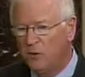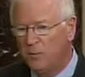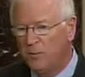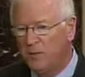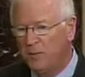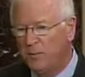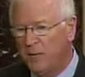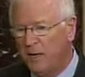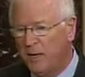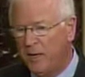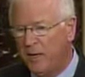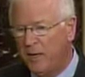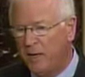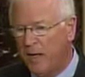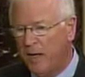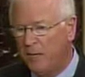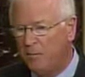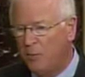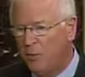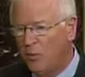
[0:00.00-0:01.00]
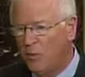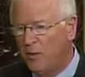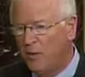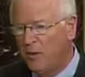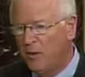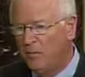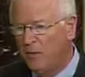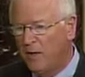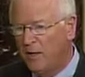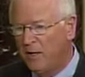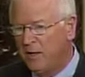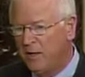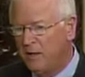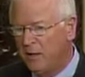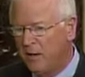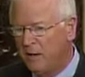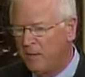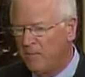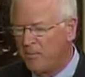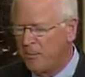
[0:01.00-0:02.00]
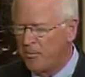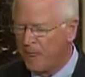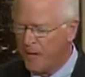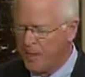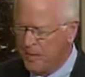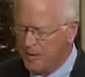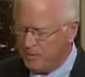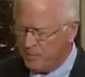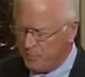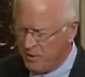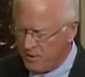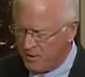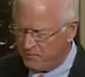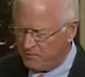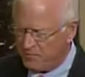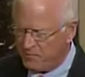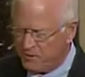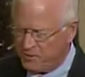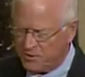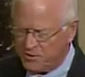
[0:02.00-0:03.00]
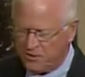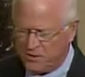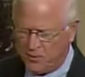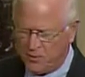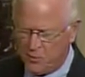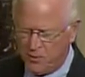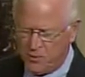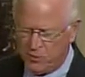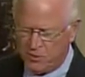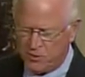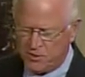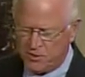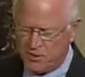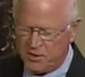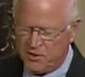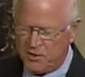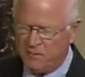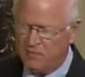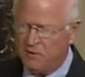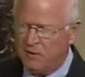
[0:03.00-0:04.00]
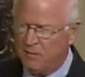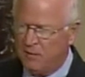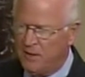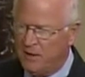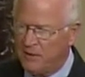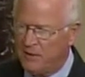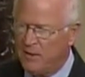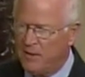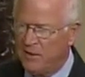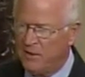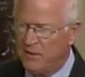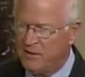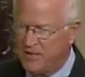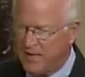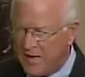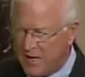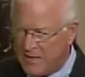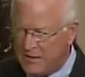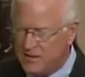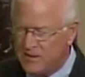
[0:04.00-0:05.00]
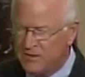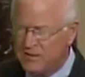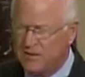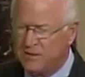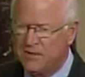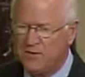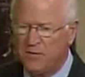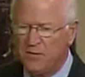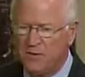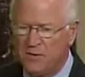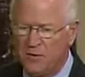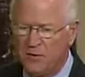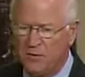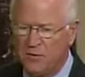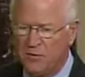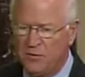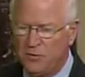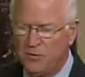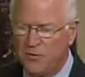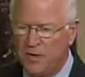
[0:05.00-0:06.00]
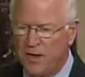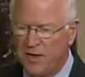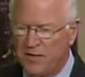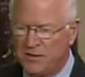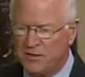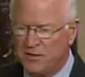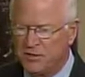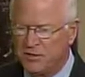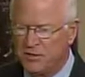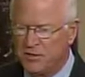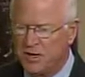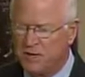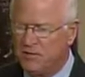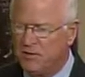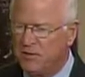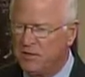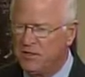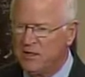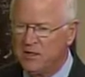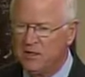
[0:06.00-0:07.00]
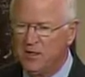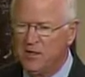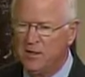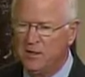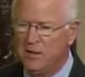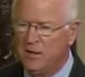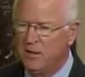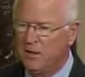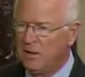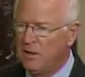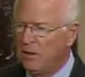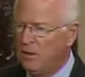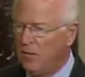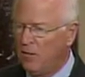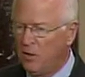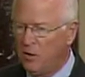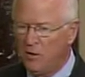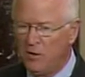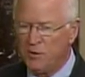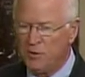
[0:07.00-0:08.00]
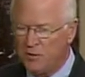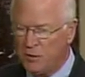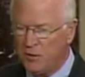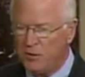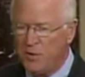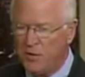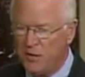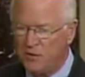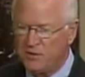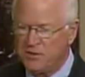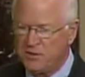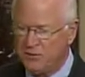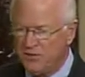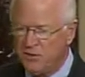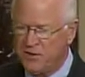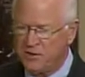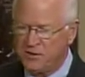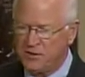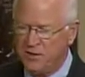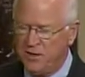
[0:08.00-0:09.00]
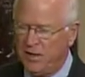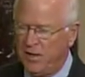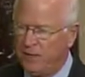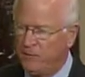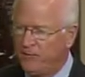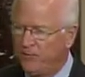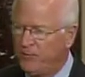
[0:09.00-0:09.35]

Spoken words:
be paying out more in Medicare benefits than we receive in Medicare taxes in the year 2017. There are only two ways to fix that.